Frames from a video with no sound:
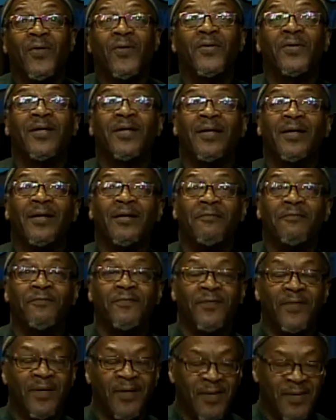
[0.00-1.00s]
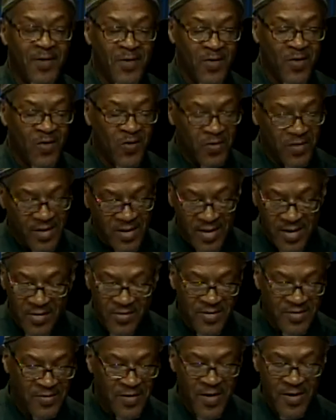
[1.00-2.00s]
Okay, okay, here
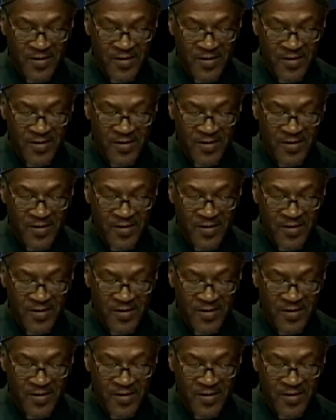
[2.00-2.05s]
it is.